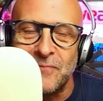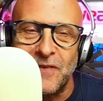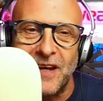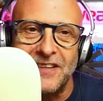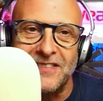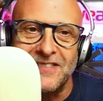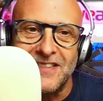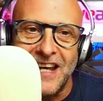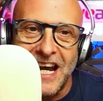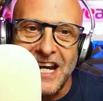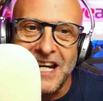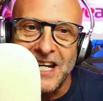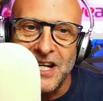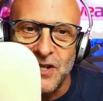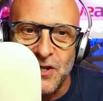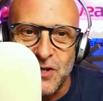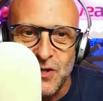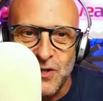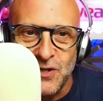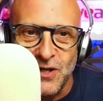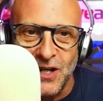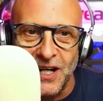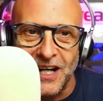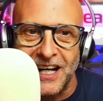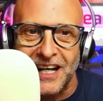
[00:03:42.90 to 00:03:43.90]

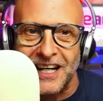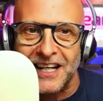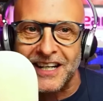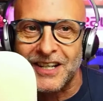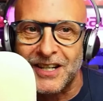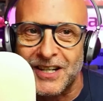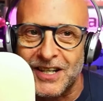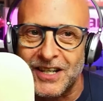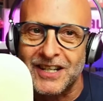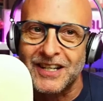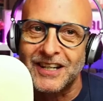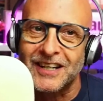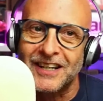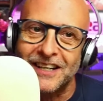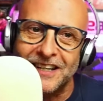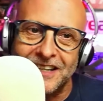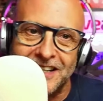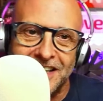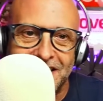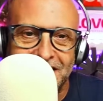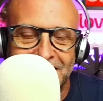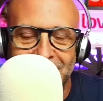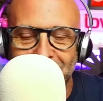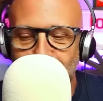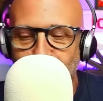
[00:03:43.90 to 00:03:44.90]
Danish.
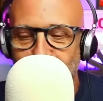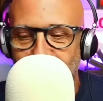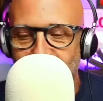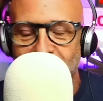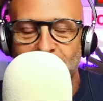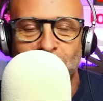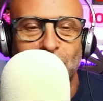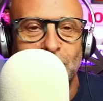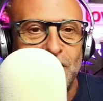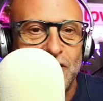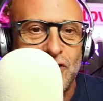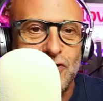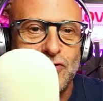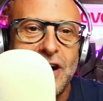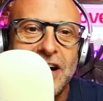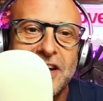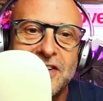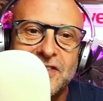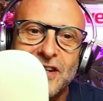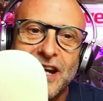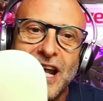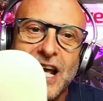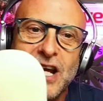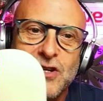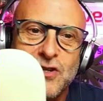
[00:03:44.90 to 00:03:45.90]
What do you call it?
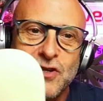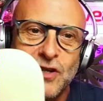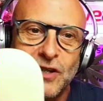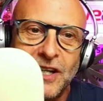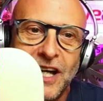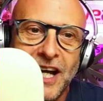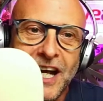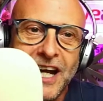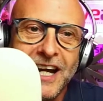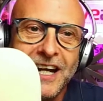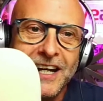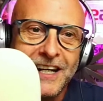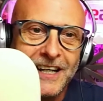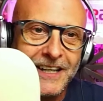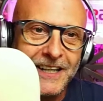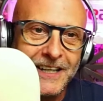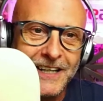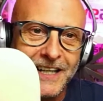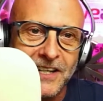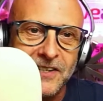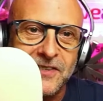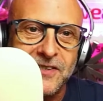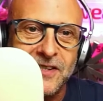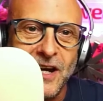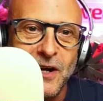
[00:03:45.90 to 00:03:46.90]
Translation.
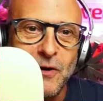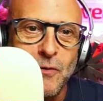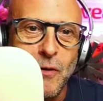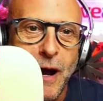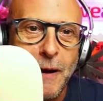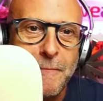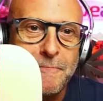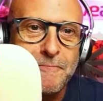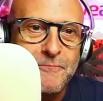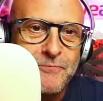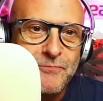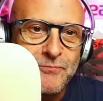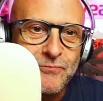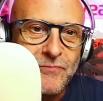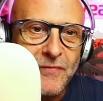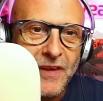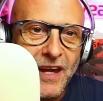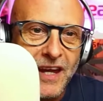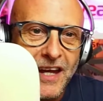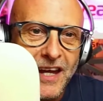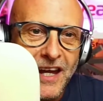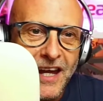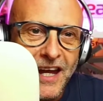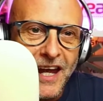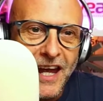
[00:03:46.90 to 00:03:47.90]
So,
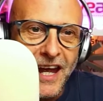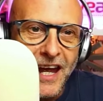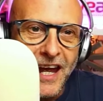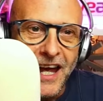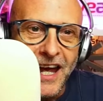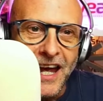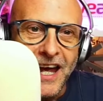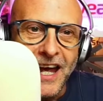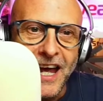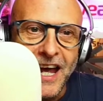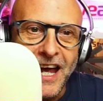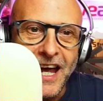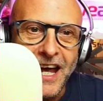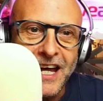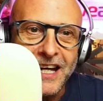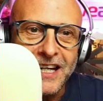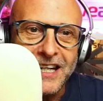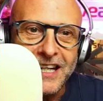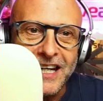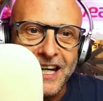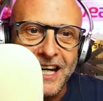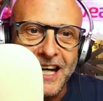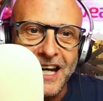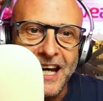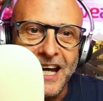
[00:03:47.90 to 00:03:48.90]
hey,
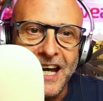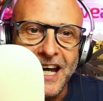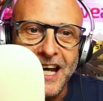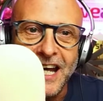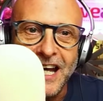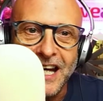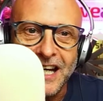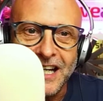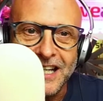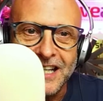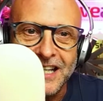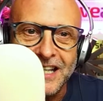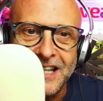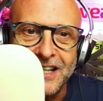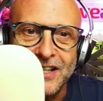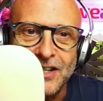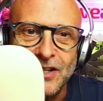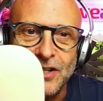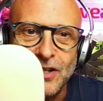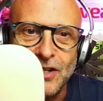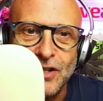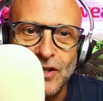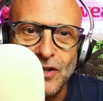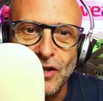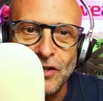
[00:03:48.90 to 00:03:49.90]

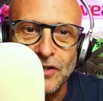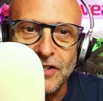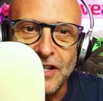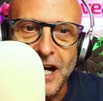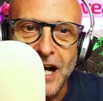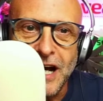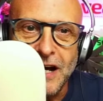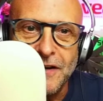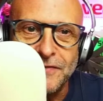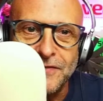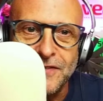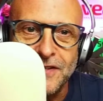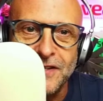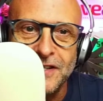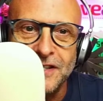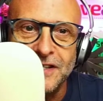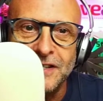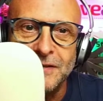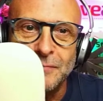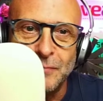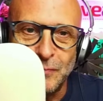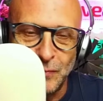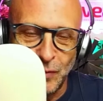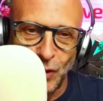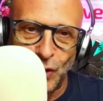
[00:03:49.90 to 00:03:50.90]
good afternoon,
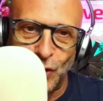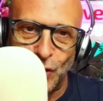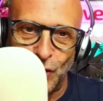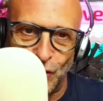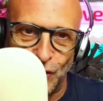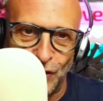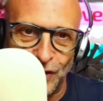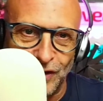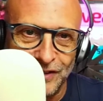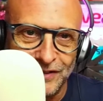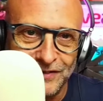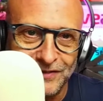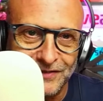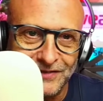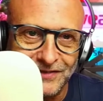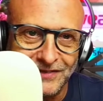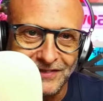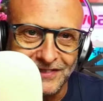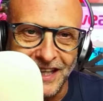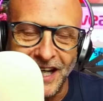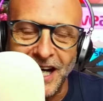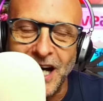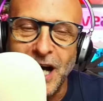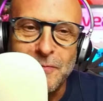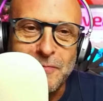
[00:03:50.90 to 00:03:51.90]
Paul.
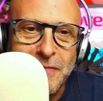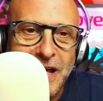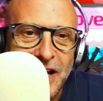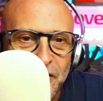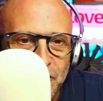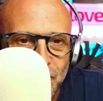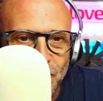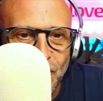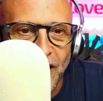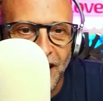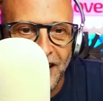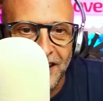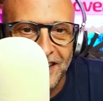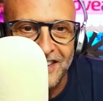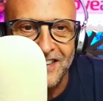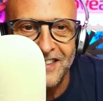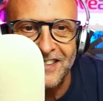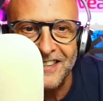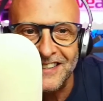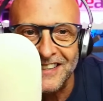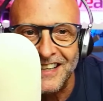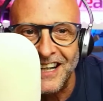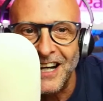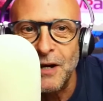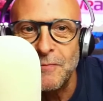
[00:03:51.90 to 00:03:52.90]
I hope that's right.
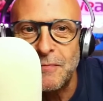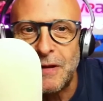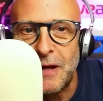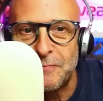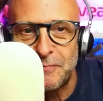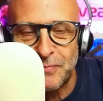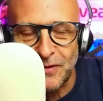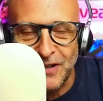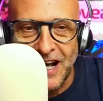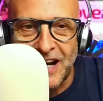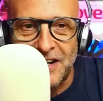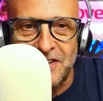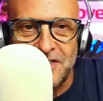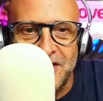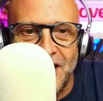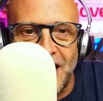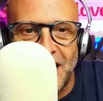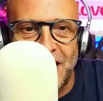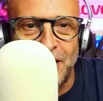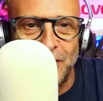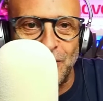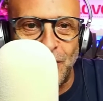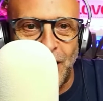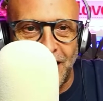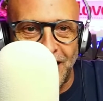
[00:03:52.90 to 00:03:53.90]
I hope I pronounced that
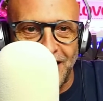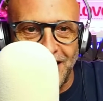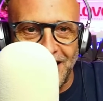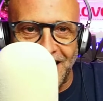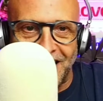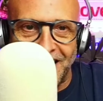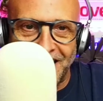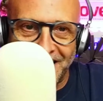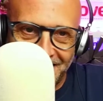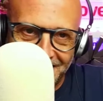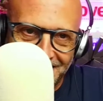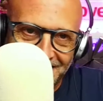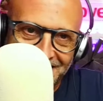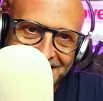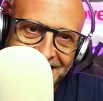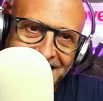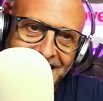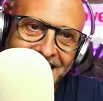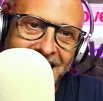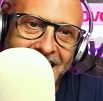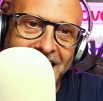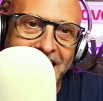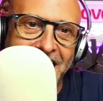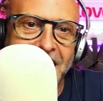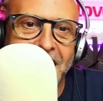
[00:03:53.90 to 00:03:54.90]
correctly, Ina.
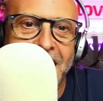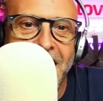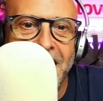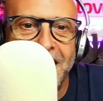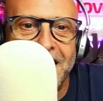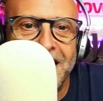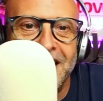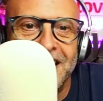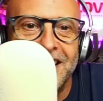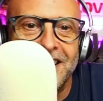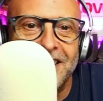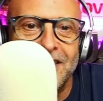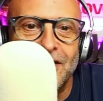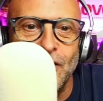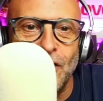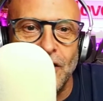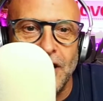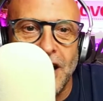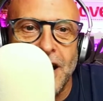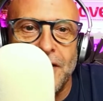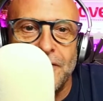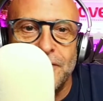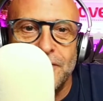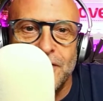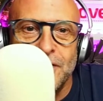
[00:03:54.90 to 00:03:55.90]
Hey, good
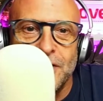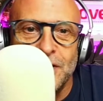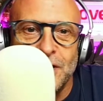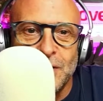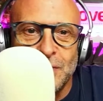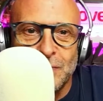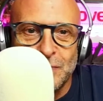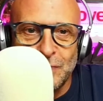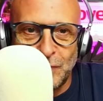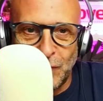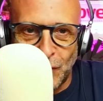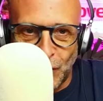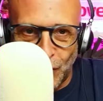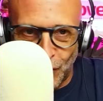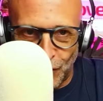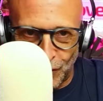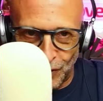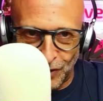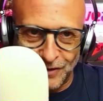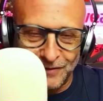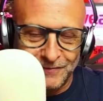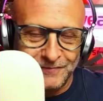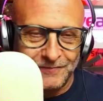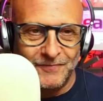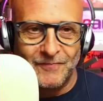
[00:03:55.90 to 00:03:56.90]
afternoon, Paul.
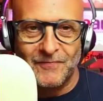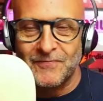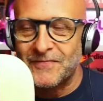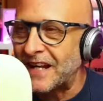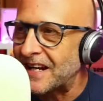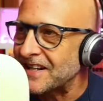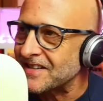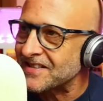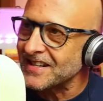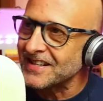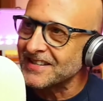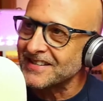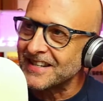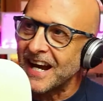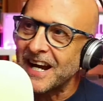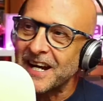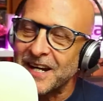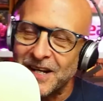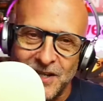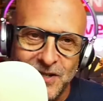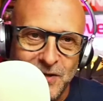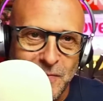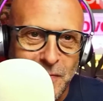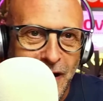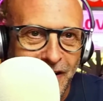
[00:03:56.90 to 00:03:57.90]
That's in
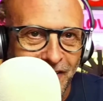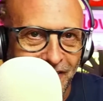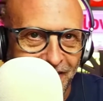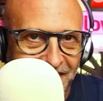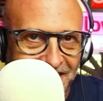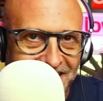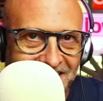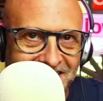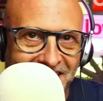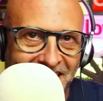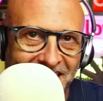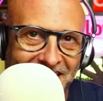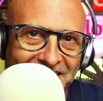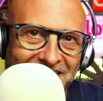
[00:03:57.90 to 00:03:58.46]
Danish, apparently. So